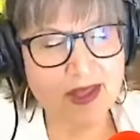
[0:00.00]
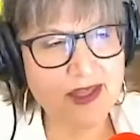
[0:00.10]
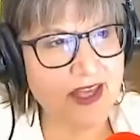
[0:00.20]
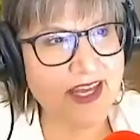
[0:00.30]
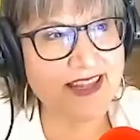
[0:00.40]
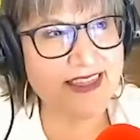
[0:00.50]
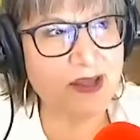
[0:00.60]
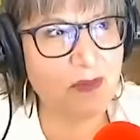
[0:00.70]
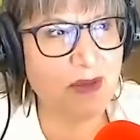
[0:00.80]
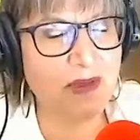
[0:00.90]
Yeah. And I think
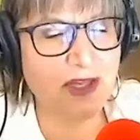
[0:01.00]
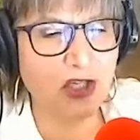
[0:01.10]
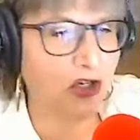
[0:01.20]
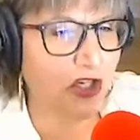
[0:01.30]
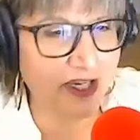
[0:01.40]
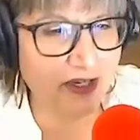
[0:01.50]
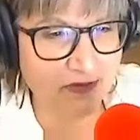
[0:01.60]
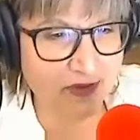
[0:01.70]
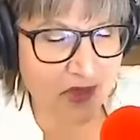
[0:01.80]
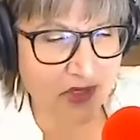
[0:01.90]
maybe learning
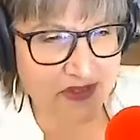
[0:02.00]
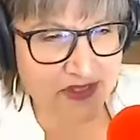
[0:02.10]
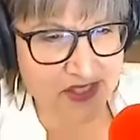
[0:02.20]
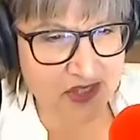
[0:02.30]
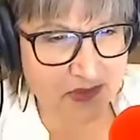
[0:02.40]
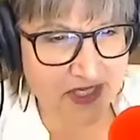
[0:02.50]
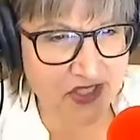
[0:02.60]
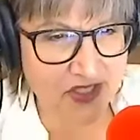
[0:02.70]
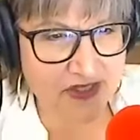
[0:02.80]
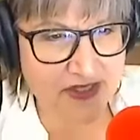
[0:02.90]
from those
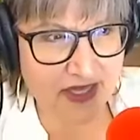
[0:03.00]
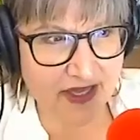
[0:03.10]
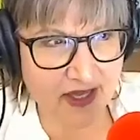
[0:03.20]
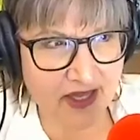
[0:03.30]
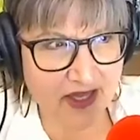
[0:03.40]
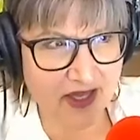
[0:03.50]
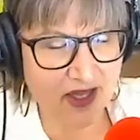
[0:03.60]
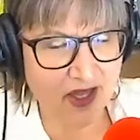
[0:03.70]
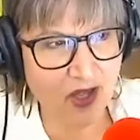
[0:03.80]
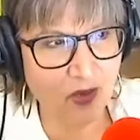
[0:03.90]
situations, like
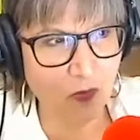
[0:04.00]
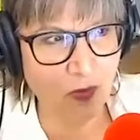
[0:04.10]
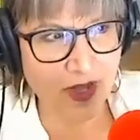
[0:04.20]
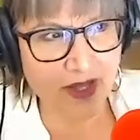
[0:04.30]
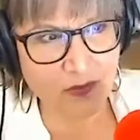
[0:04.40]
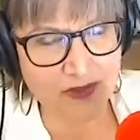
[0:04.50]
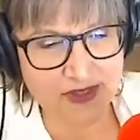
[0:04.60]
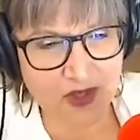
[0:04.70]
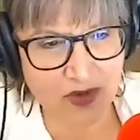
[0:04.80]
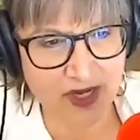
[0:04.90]
what was
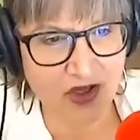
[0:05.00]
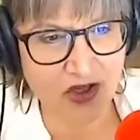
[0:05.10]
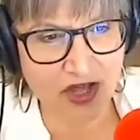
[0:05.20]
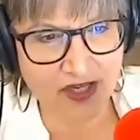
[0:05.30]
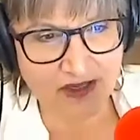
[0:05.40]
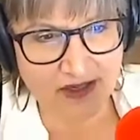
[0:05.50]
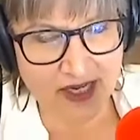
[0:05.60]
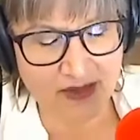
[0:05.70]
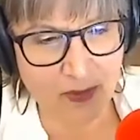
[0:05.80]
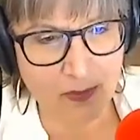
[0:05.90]
going on
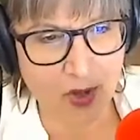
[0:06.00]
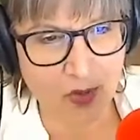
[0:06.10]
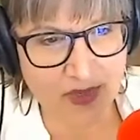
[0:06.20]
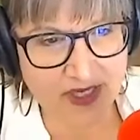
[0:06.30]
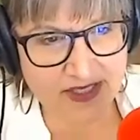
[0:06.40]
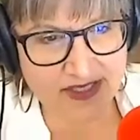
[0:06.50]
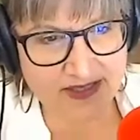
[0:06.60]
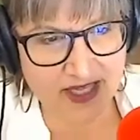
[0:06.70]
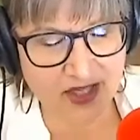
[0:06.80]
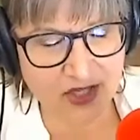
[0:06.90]
in the moment
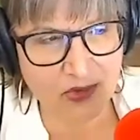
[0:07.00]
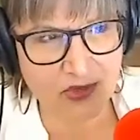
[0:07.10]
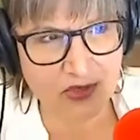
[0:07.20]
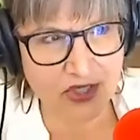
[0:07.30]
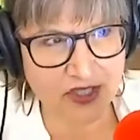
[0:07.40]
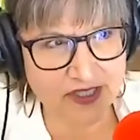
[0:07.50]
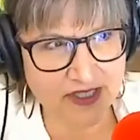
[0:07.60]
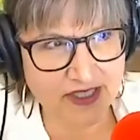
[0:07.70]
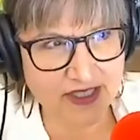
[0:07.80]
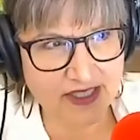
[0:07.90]
that you could,
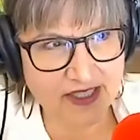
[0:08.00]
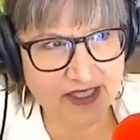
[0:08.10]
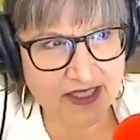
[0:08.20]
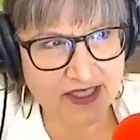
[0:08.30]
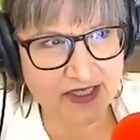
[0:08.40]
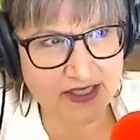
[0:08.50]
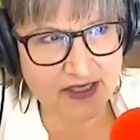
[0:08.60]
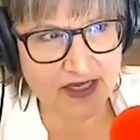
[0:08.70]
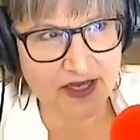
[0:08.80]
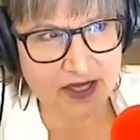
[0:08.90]

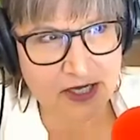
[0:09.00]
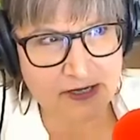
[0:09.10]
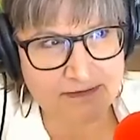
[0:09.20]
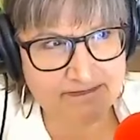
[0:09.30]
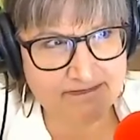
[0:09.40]
I